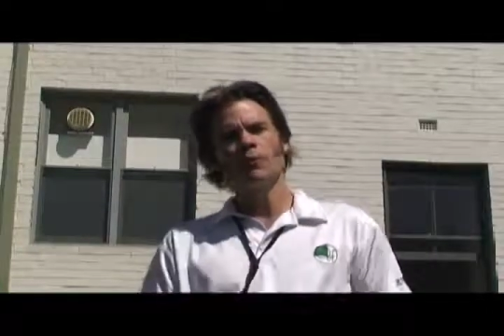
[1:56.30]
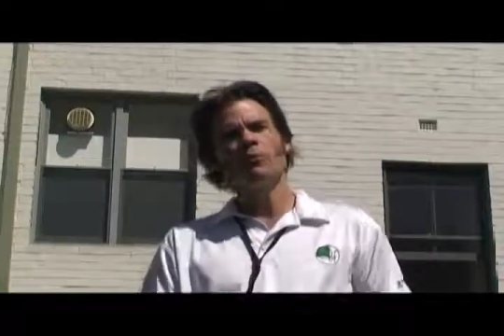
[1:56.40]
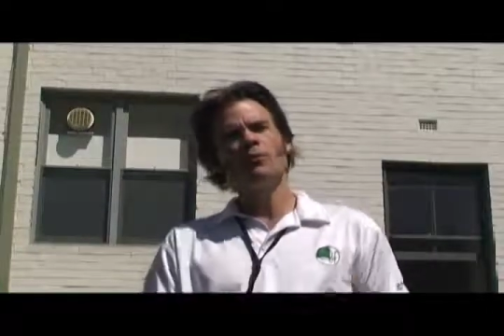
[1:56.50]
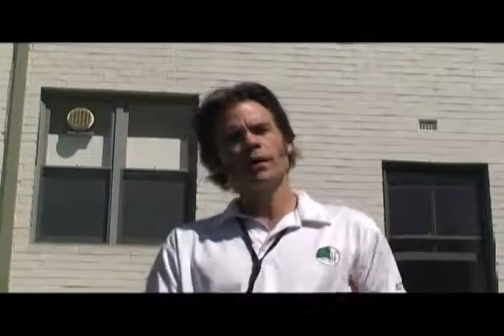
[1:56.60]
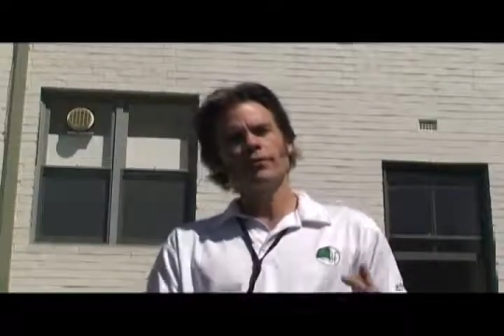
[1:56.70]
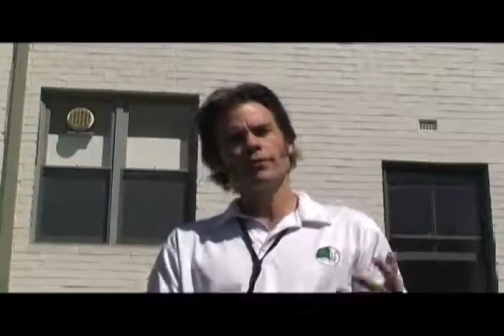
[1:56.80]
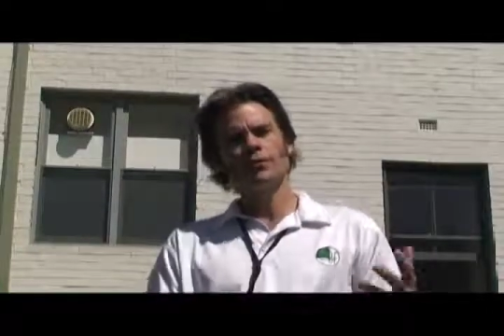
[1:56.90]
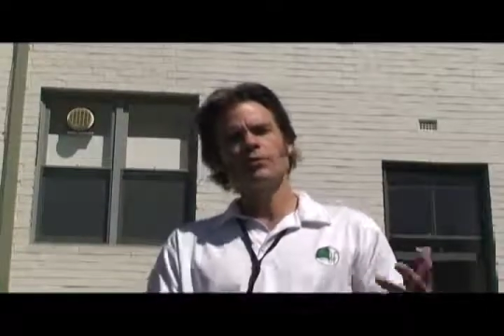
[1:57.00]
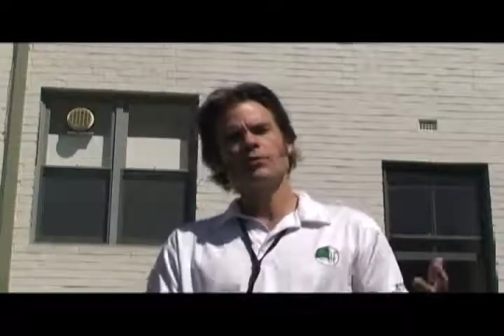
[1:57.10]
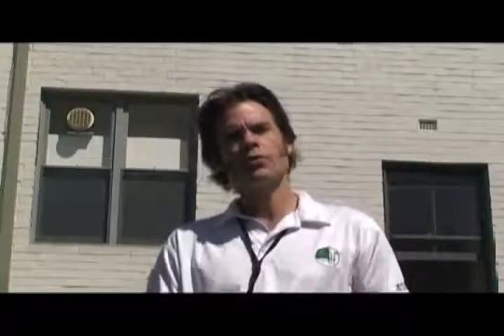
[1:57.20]
well, we have a
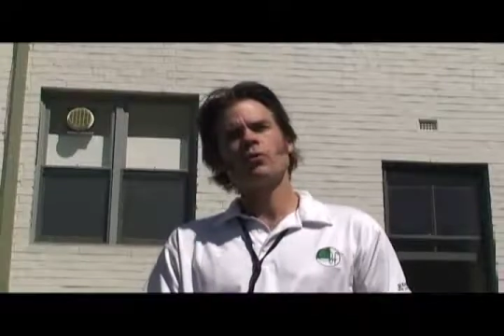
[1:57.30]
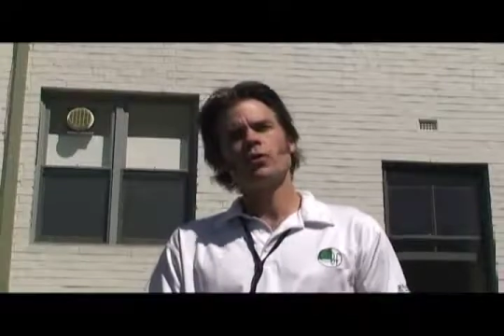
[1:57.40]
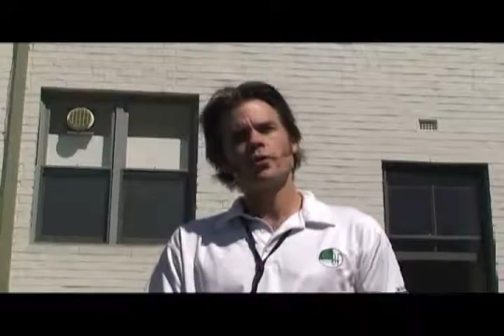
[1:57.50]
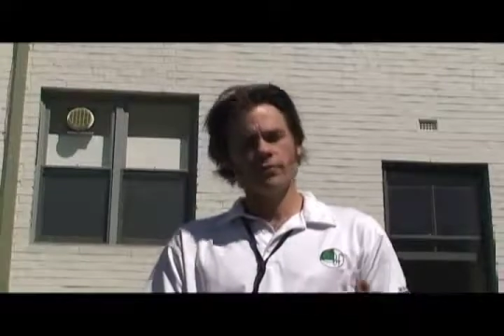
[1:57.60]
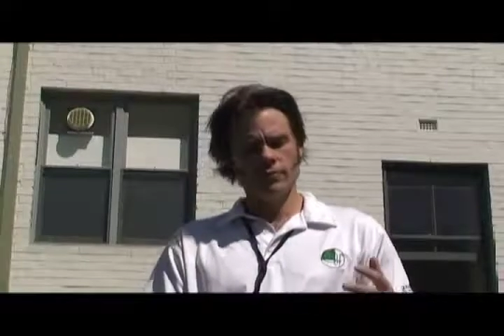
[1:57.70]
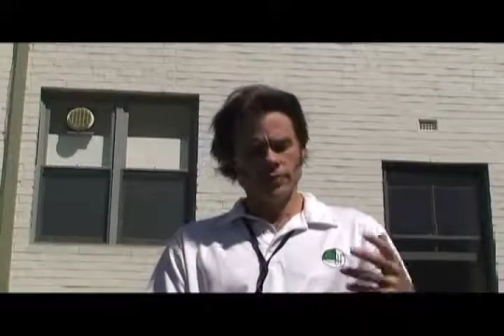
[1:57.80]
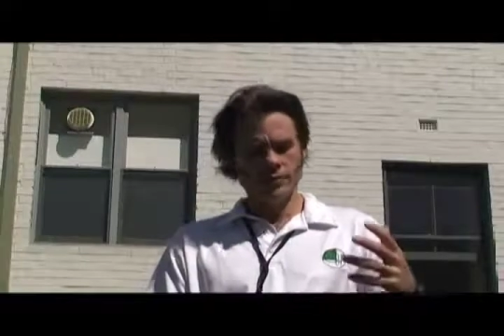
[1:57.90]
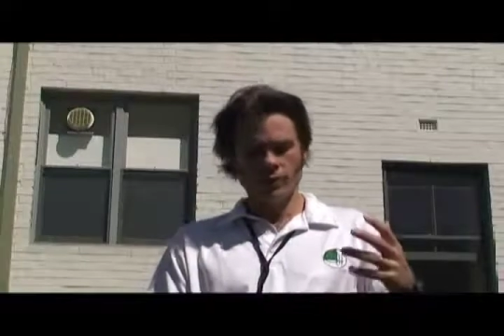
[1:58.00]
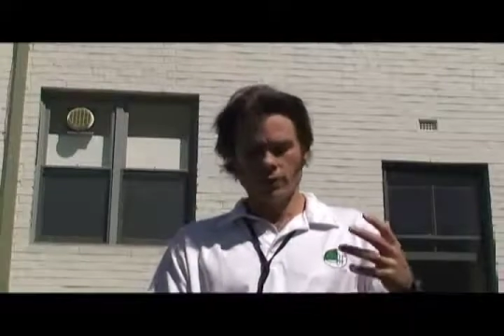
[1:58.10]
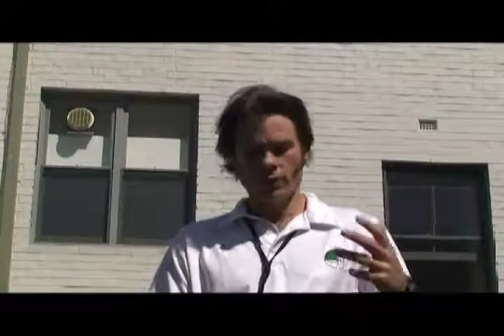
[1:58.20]
good story that, that
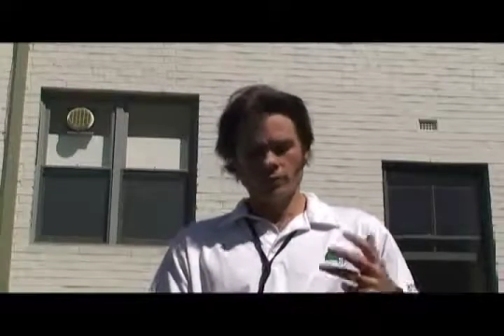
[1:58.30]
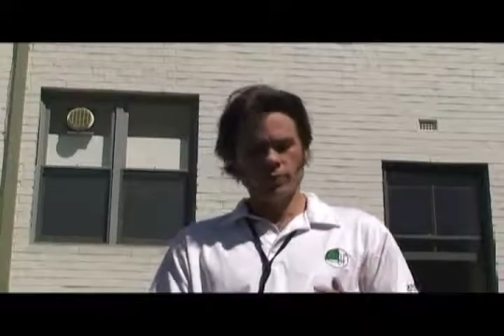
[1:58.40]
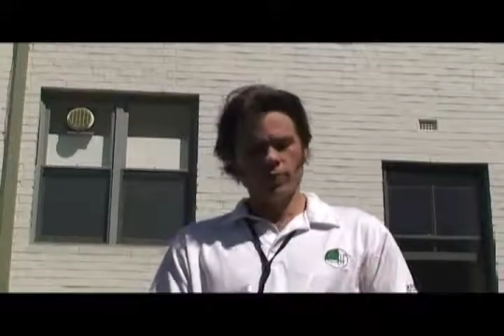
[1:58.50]
involves,